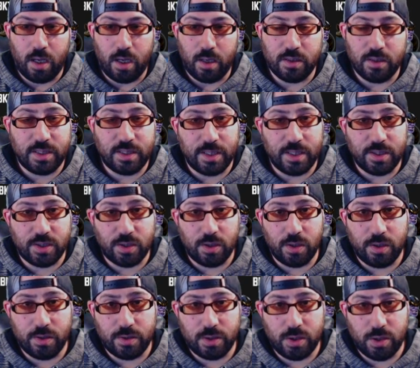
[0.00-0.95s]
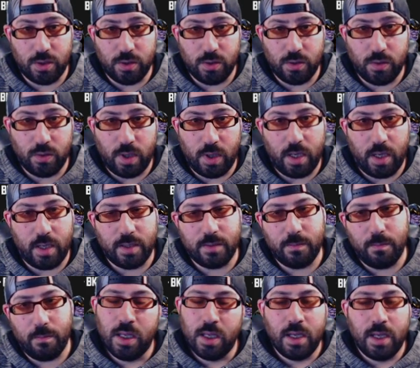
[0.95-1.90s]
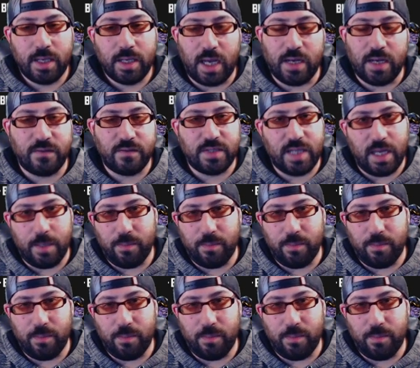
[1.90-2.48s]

Sinister to kind of